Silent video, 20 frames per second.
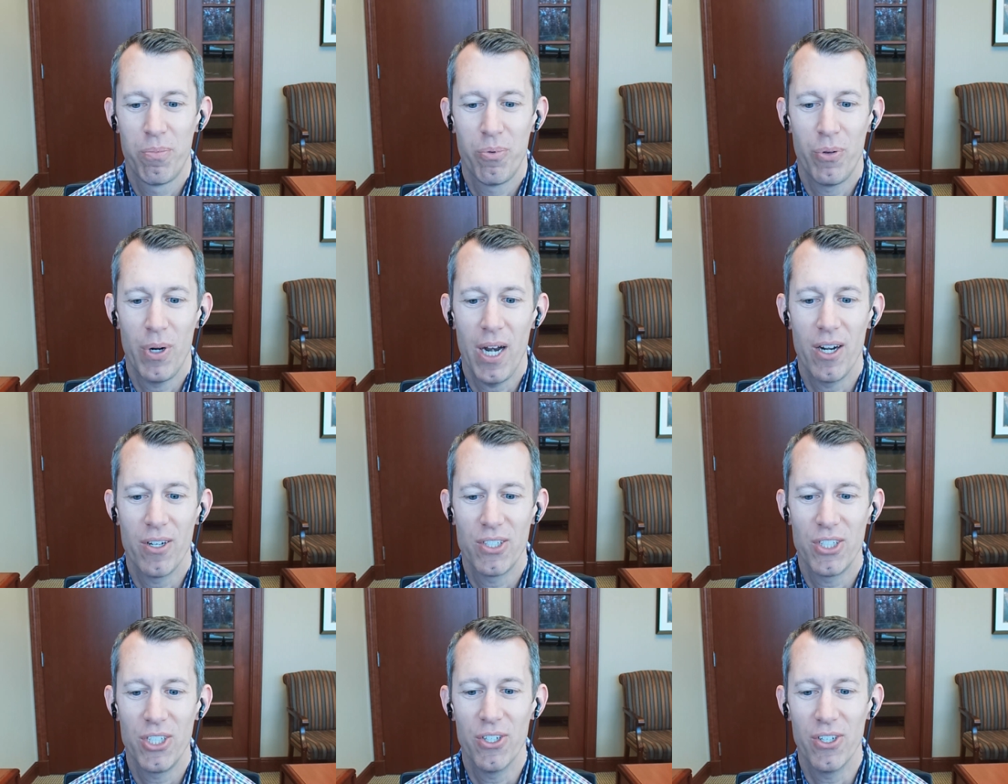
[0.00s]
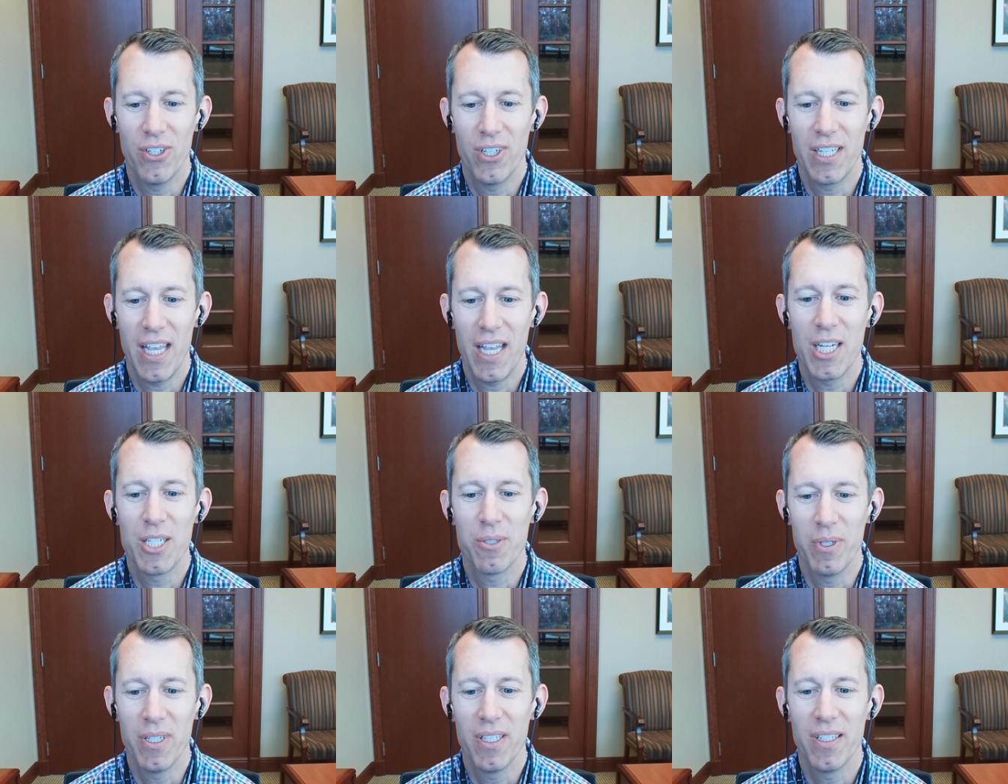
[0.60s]
Prior to your
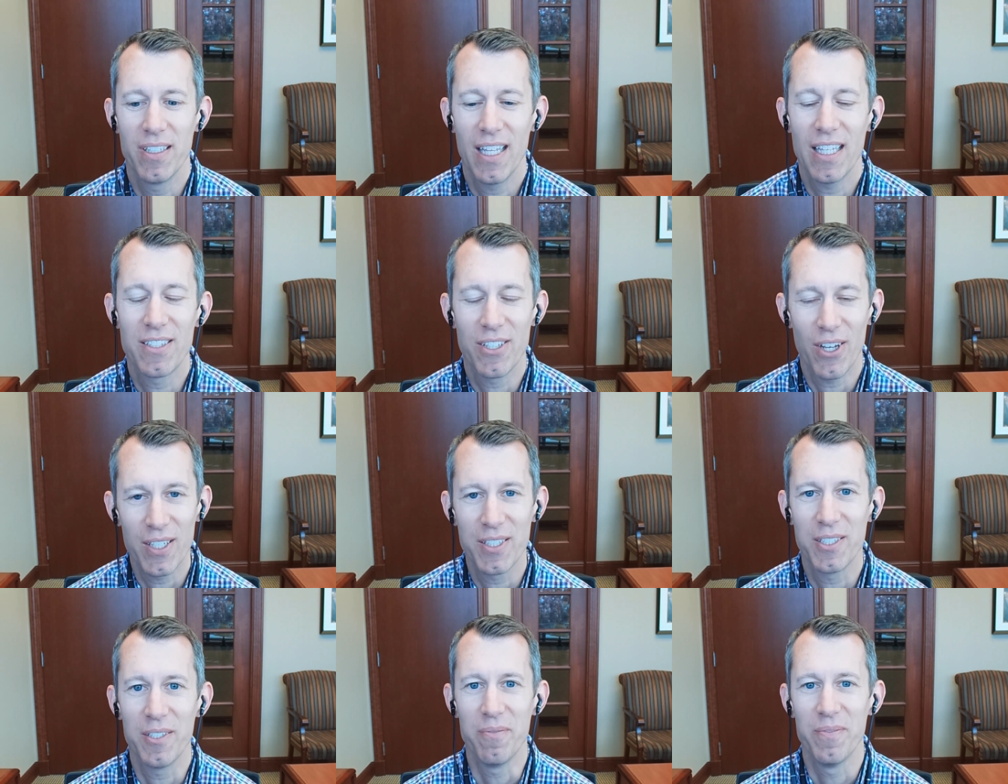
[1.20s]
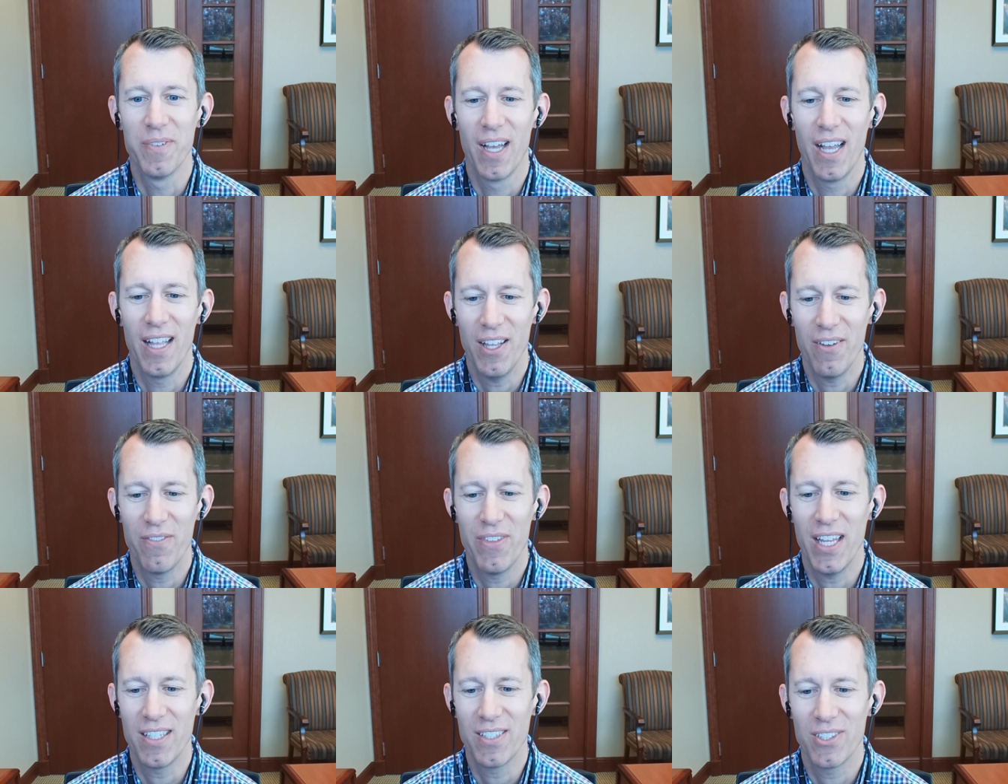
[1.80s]
engagement. That's awesome. I
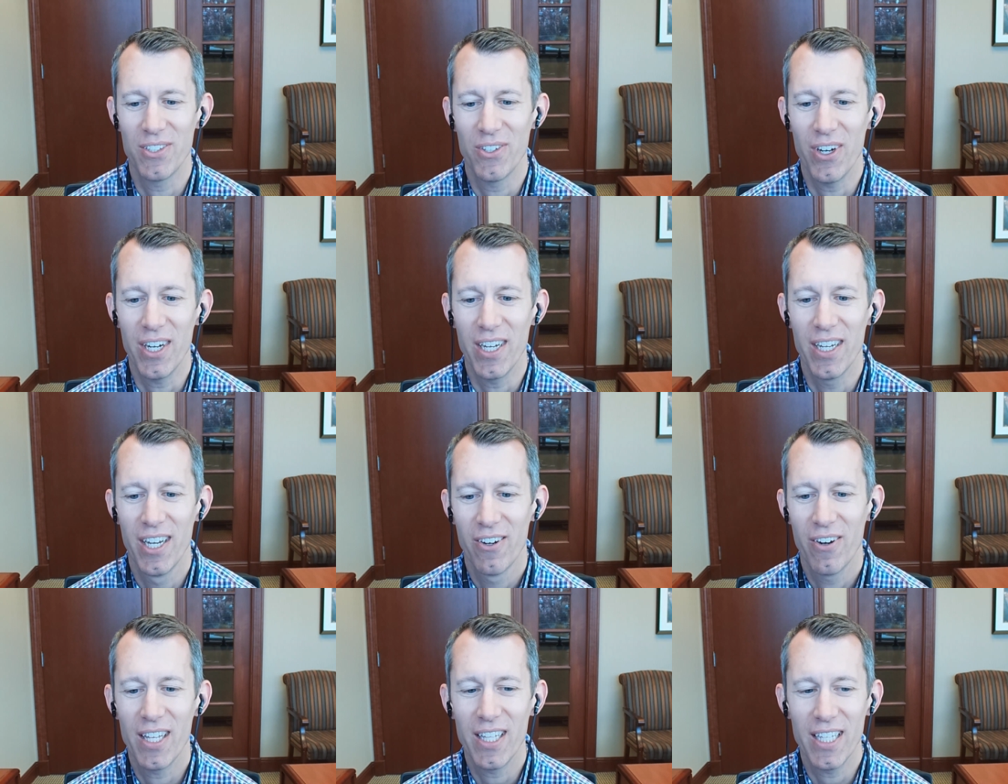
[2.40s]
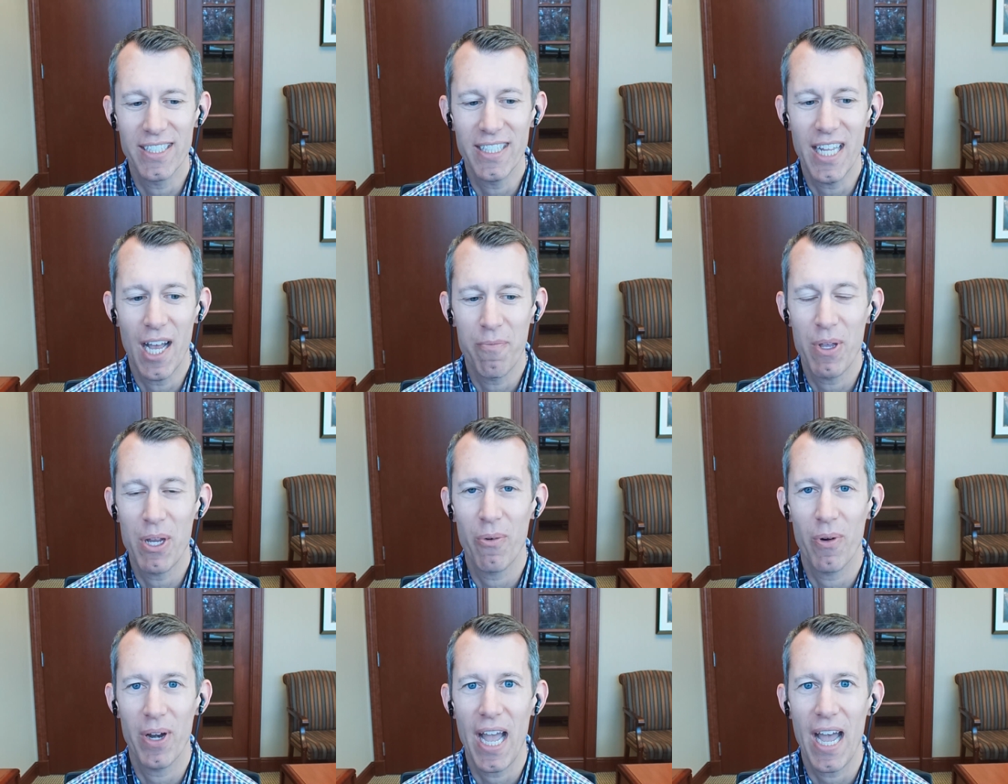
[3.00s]
love that story. Right. Let's not
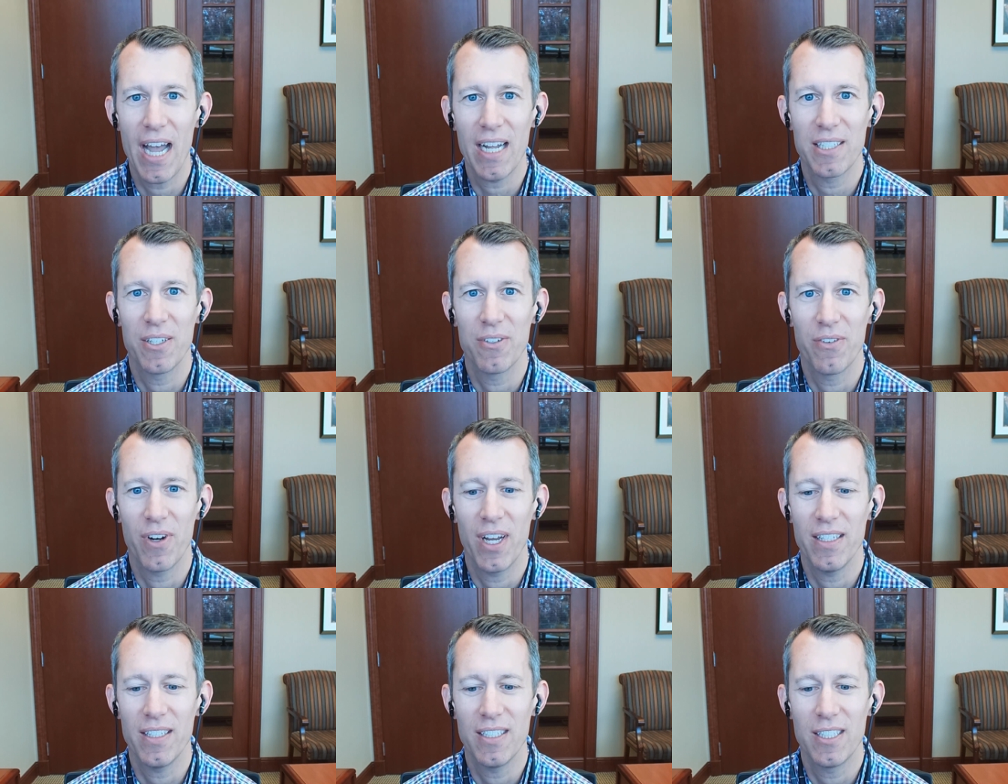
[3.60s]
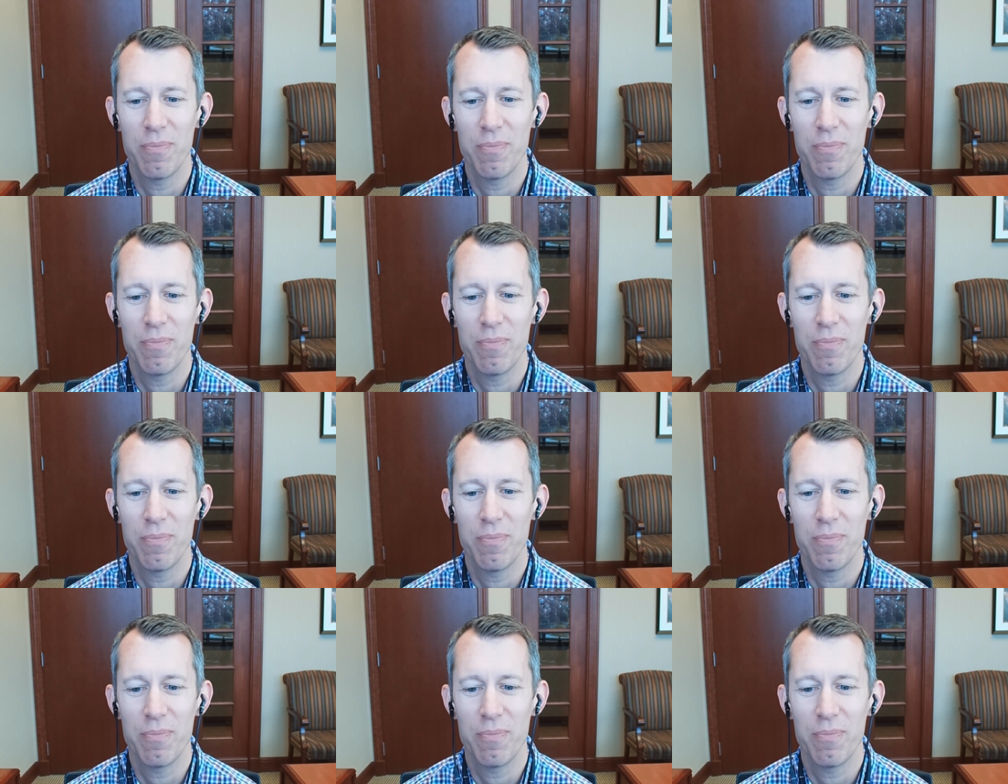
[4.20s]
be reactive, right?